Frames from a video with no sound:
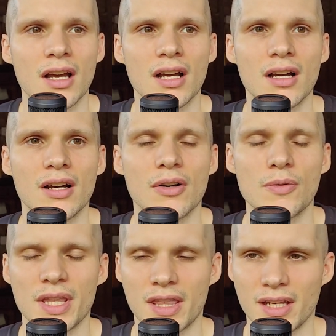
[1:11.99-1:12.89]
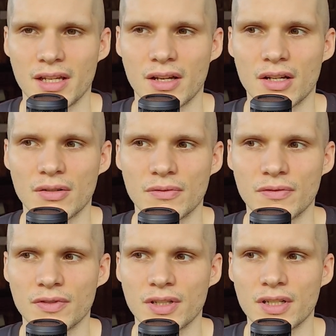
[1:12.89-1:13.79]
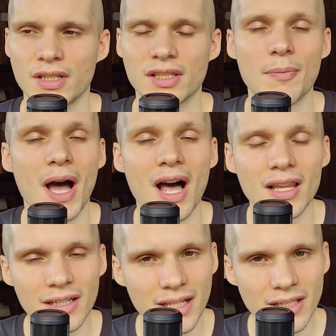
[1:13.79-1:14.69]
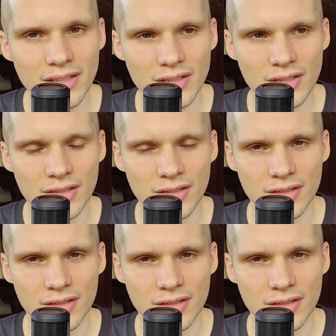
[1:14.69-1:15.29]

We think of some holidays